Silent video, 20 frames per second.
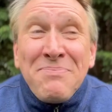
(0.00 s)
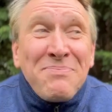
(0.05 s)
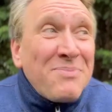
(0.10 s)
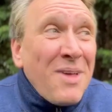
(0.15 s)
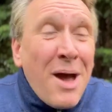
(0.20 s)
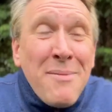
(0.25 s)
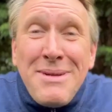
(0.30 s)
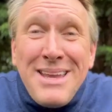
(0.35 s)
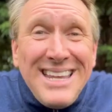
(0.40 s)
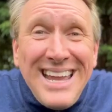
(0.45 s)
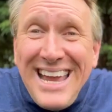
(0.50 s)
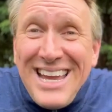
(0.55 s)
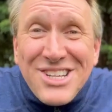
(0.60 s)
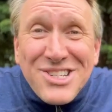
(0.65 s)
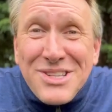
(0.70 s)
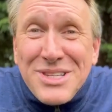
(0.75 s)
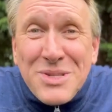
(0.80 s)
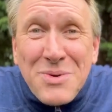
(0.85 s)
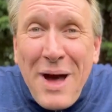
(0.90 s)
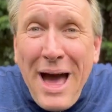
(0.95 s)
I'm in nature,
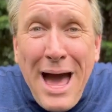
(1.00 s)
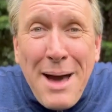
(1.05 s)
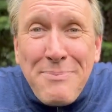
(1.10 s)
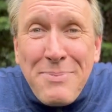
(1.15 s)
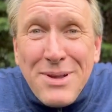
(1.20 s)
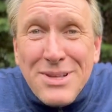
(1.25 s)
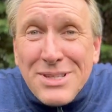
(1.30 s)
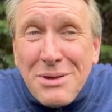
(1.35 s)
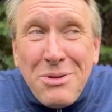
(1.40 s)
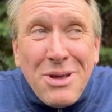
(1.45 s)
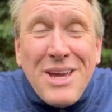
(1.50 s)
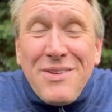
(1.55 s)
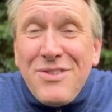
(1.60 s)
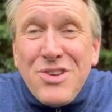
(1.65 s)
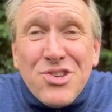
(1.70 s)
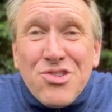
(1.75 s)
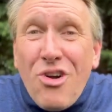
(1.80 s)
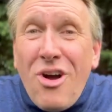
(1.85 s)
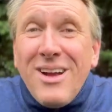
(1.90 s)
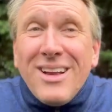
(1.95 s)
this is what happens. I'm not even
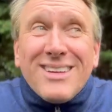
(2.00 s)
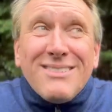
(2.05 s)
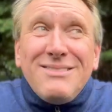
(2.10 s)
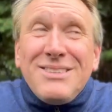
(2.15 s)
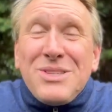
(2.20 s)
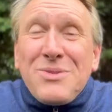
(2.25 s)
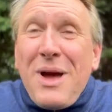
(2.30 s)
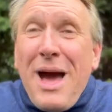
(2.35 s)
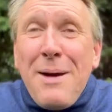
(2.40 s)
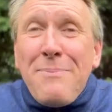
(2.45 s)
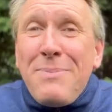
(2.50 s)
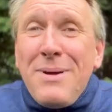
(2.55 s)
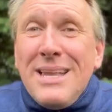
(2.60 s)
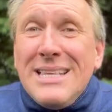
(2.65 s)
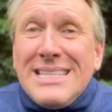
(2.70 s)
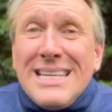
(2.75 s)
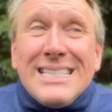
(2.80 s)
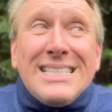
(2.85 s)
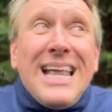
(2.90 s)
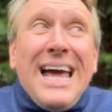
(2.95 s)
drunk, this is what
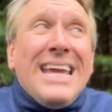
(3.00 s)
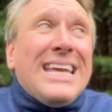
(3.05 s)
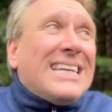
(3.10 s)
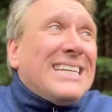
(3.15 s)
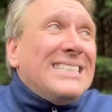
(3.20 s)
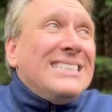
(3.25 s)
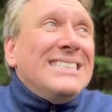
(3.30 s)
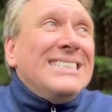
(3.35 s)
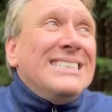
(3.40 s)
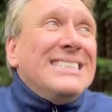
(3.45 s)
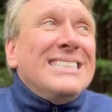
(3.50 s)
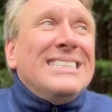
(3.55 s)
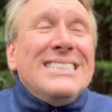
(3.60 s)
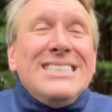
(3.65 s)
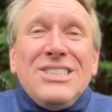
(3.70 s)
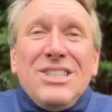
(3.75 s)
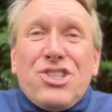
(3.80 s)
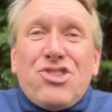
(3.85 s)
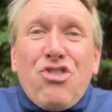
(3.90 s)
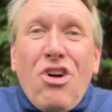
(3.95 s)
happens. It's like
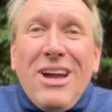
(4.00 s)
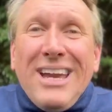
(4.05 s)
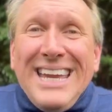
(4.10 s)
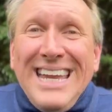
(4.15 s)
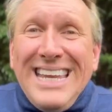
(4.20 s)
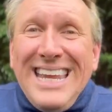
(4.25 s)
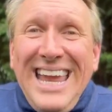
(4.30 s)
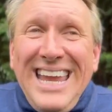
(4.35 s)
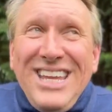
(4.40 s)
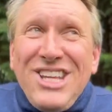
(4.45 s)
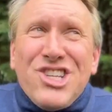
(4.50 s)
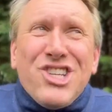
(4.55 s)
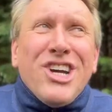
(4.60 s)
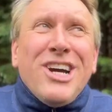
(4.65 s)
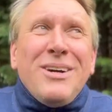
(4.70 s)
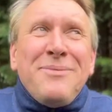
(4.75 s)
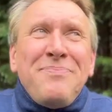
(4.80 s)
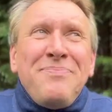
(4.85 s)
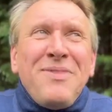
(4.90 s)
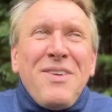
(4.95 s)
drunk in
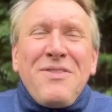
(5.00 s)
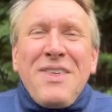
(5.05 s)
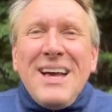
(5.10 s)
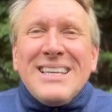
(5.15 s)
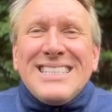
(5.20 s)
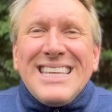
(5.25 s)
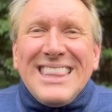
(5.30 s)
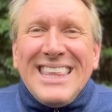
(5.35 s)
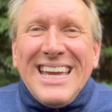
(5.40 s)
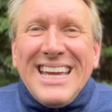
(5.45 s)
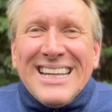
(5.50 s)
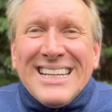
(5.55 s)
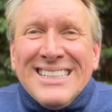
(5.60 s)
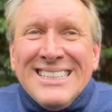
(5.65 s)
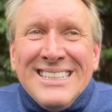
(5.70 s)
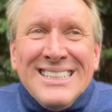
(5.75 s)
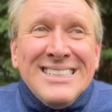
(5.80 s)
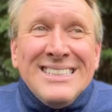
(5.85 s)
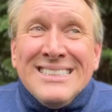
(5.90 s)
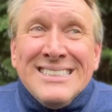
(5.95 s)
nature, if that's a thing.
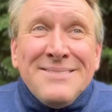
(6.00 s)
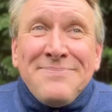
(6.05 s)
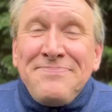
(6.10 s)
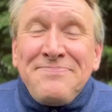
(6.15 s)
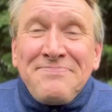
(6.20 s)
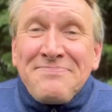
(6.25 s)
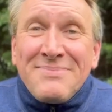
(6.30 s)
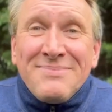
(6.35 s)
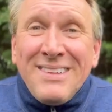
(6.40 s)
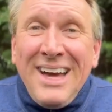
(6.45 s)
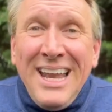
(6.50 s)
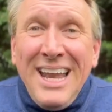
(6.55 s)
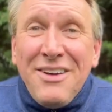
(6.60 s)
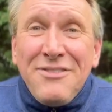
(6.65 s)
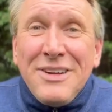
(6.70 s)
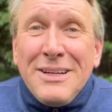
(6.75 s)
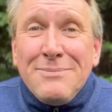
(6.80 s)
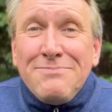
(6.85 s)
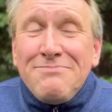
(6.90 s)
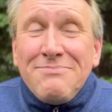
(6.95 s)
I love
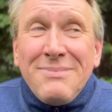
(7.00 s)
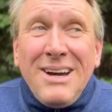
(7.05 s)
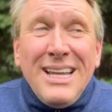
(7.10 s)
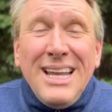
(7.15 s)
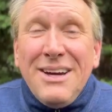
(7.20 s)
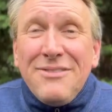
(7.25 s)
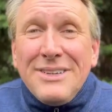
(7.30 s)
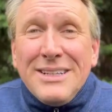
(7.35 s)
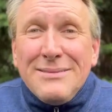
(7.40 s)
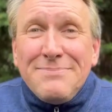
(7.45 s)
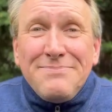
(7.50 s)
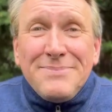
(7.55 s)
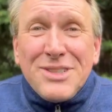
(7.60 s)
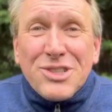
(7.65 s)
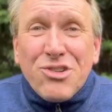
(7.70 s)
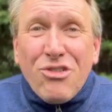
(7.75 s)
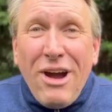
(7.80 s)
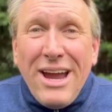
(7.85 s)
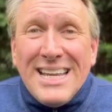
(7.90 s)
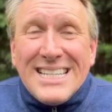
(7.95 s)
it, I love it. It's
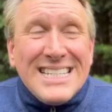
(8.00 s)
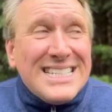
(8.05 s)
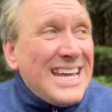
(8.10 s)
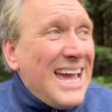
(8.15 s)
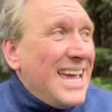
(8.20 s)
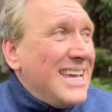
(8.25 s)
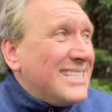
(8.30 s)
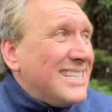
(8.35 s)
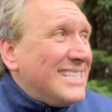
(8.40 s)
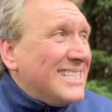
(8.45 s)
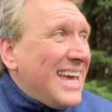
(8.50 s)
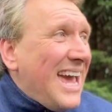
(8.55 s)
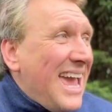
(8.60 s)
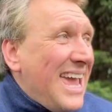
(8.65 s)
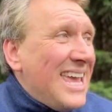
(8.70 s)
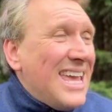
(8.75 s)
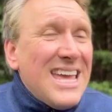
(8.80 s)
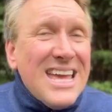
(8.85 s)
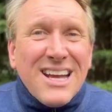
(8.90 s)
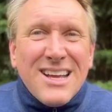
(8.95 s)
great. Today is a
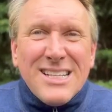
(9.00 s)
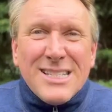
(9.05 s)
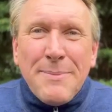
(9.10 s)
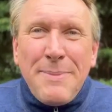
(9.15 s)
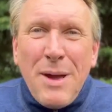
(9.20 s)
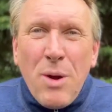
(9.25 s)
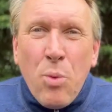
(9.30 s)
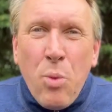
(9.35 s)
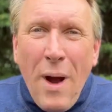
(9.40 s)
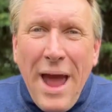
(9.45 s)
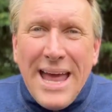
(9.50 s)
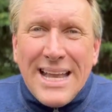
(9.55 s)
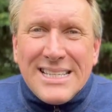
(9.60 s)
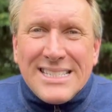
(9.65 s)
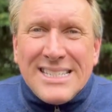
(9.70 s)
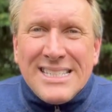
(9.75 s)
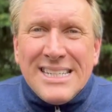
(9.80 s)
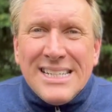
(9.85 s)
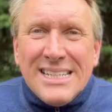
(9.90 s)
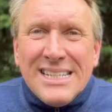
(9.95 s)
day, it's a bit
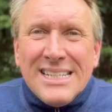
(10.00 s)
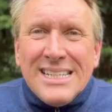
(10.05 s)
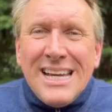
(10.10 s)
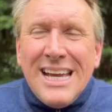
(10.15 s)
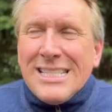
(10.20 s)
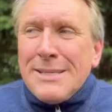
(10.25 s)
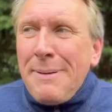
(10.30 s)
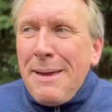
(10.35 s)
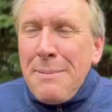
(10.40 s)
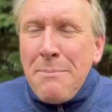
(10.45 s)
wet, it's a bit